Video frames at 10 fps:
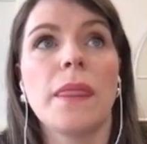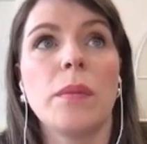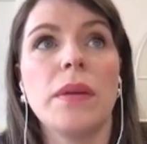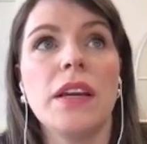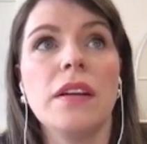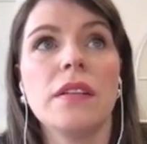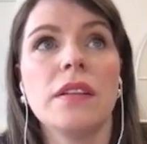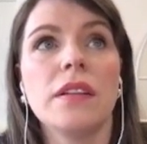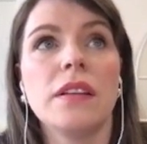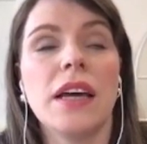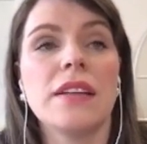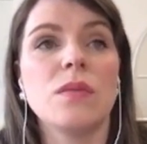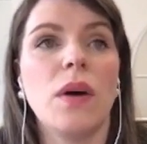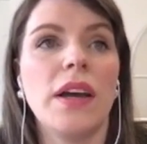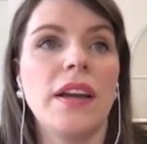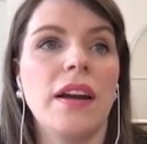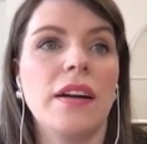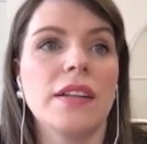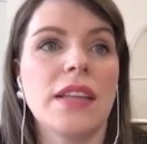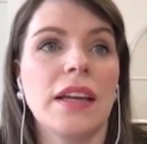up here, that is why
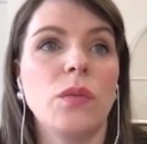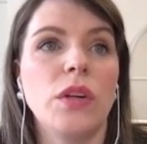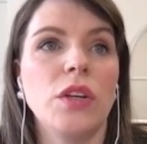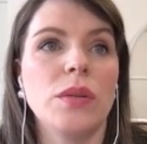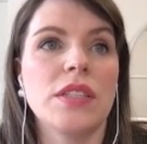our second window